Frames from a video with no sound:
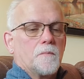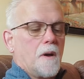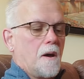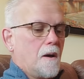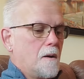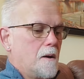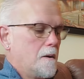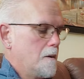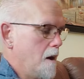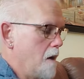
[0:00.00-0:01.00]

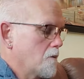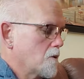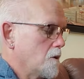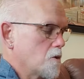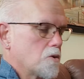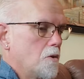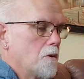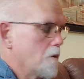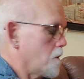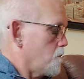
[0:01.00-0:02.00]
I was going to show
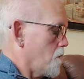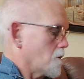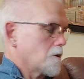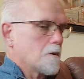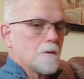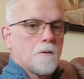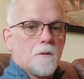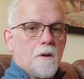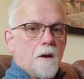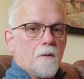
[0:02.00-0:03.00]
you this
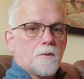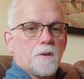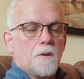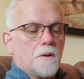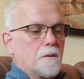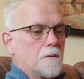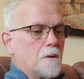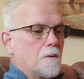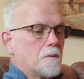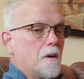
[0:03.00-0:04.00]
person. I was going to, you
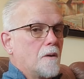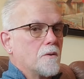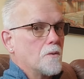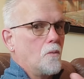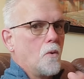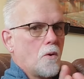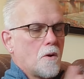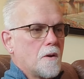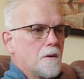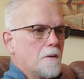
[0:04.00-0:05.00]
know, tell you to
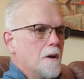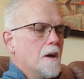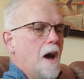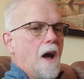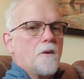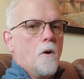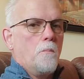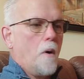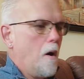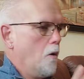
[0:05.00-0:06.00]
warn. I know
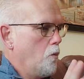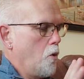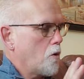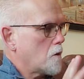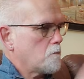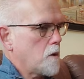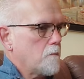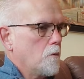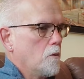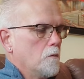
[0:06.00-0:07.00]
Paul warned
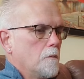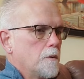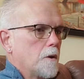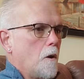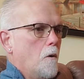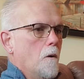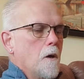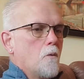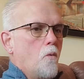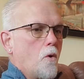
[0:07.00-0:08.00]
people, you know,
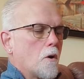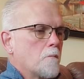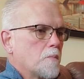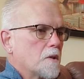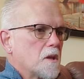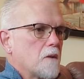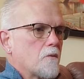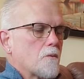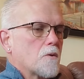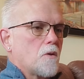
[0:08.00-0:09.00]
warned
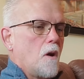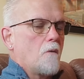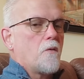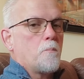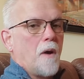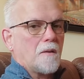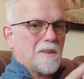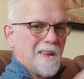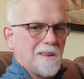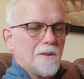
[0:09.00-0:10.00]
believers of
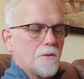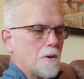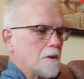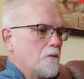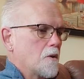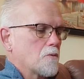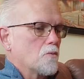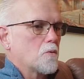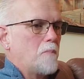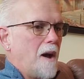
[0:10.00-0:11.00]
particular
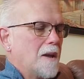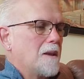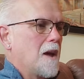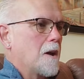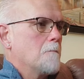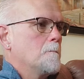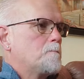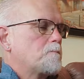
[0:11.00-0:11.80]
individuals by name.